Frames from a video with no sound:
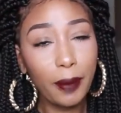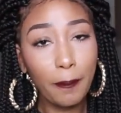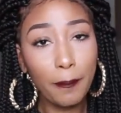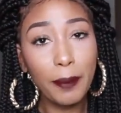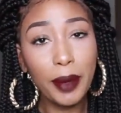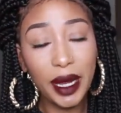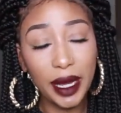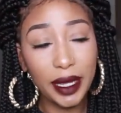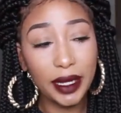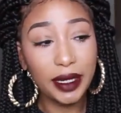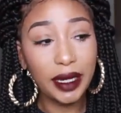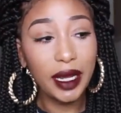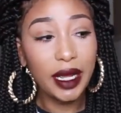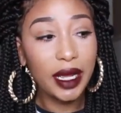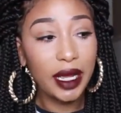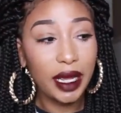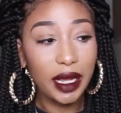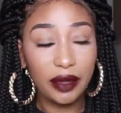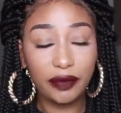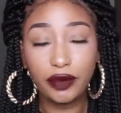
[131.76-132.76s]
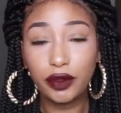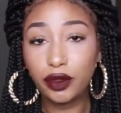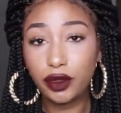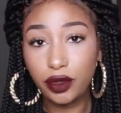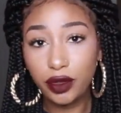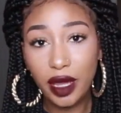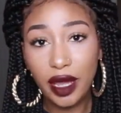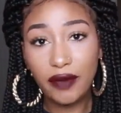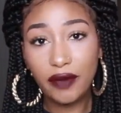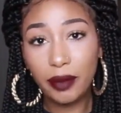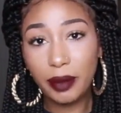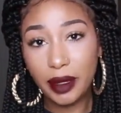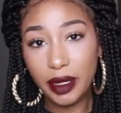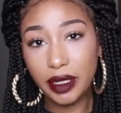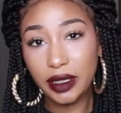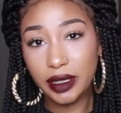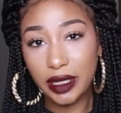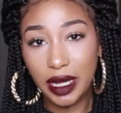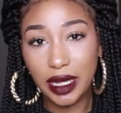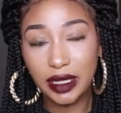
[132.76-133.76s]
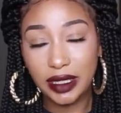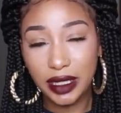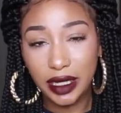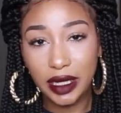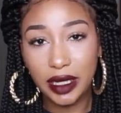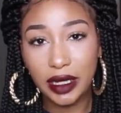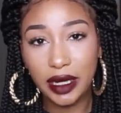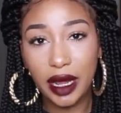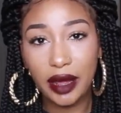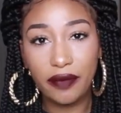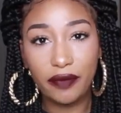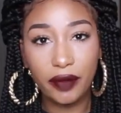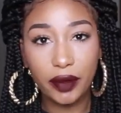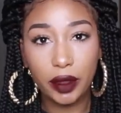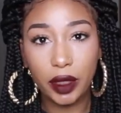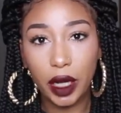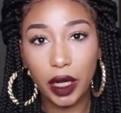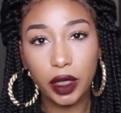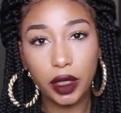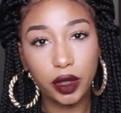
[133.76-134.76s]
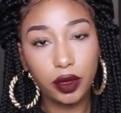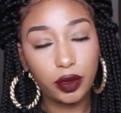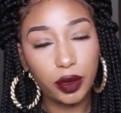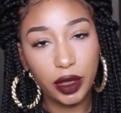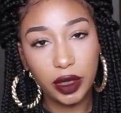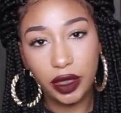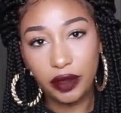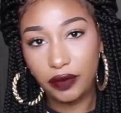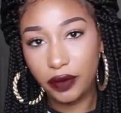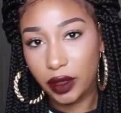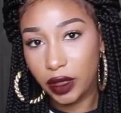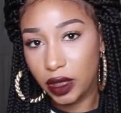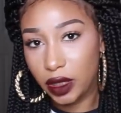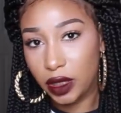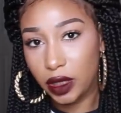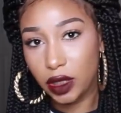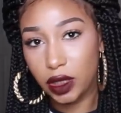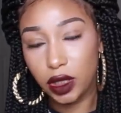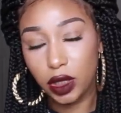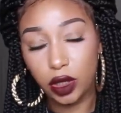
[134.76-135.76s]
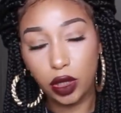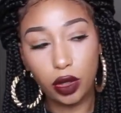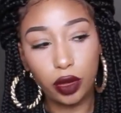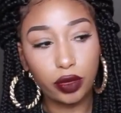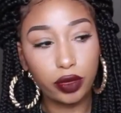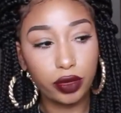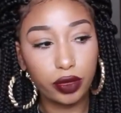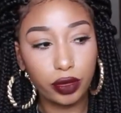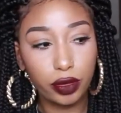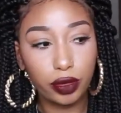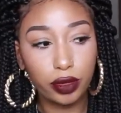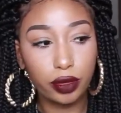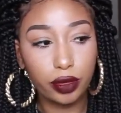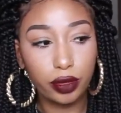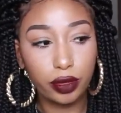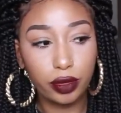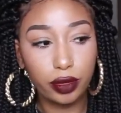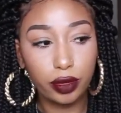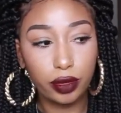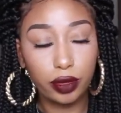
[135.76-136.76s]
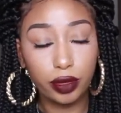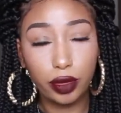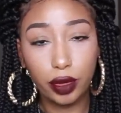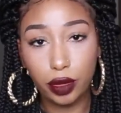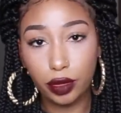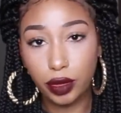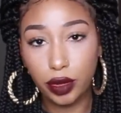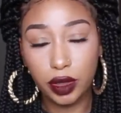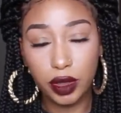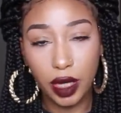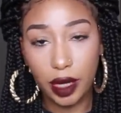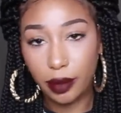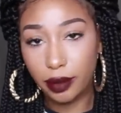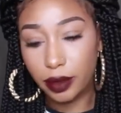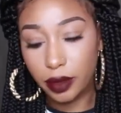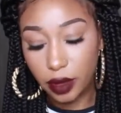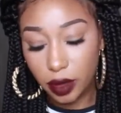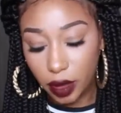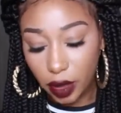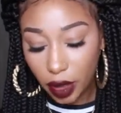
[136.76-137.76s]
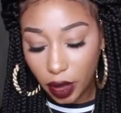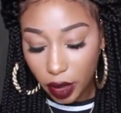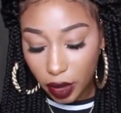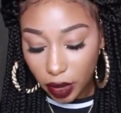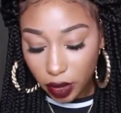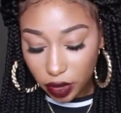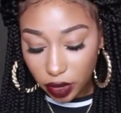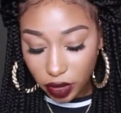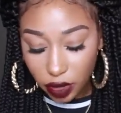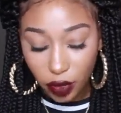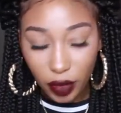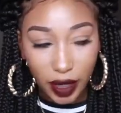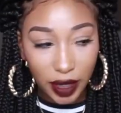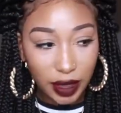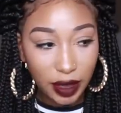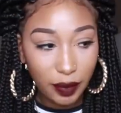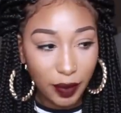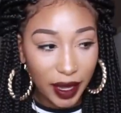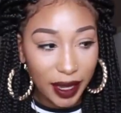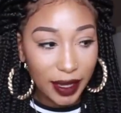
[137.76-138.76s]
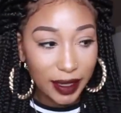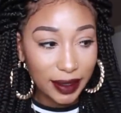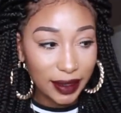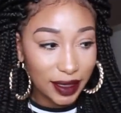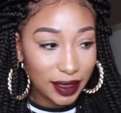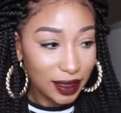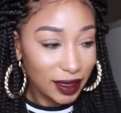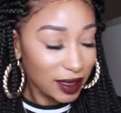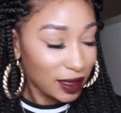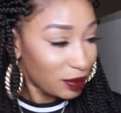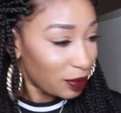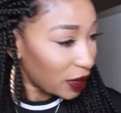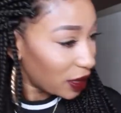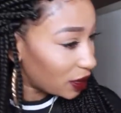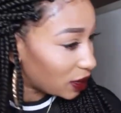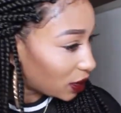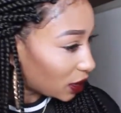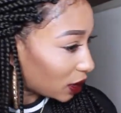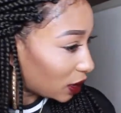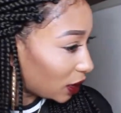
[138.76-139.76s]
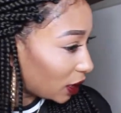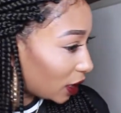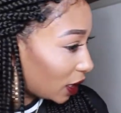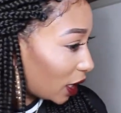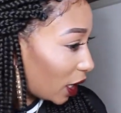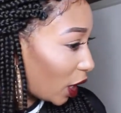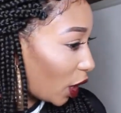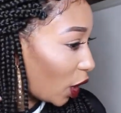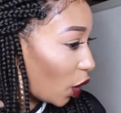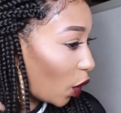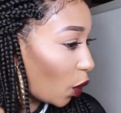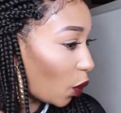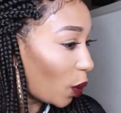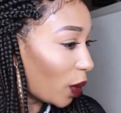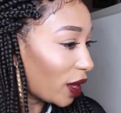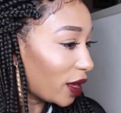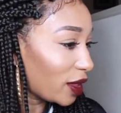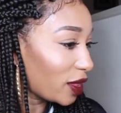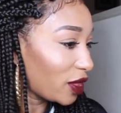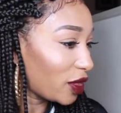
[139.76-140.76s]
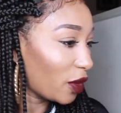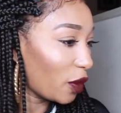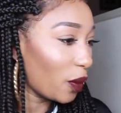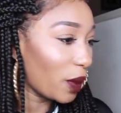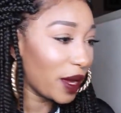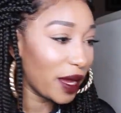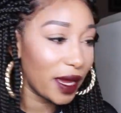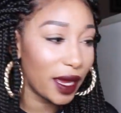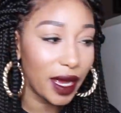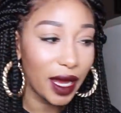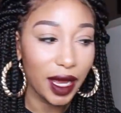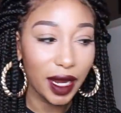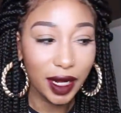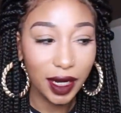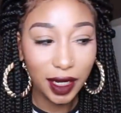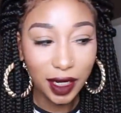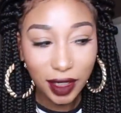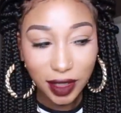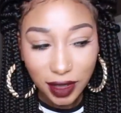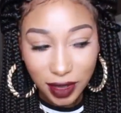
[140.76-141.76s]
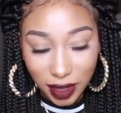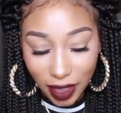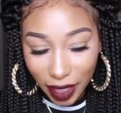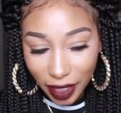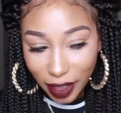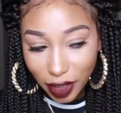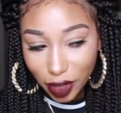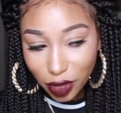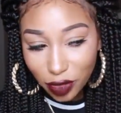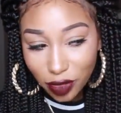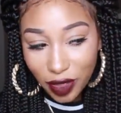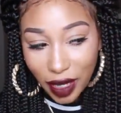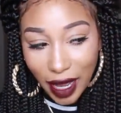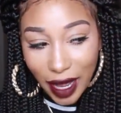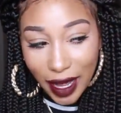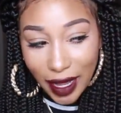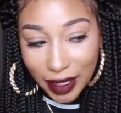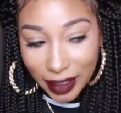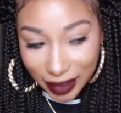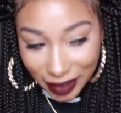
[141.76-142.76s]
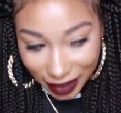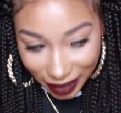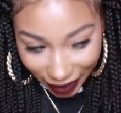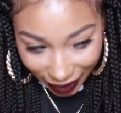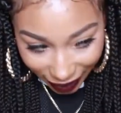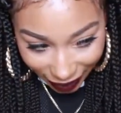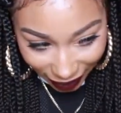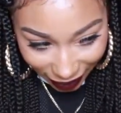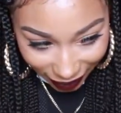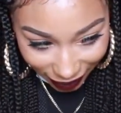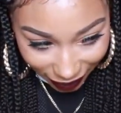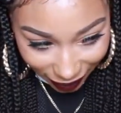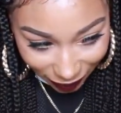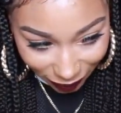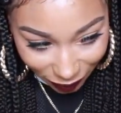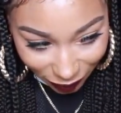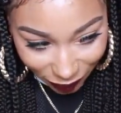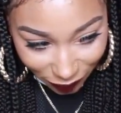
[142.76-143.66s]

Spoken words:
But if you do have a bigger size head, I feel like you wouldn't even need to go through those steps. So anyway, this is basically what the wig looks like, you guys, and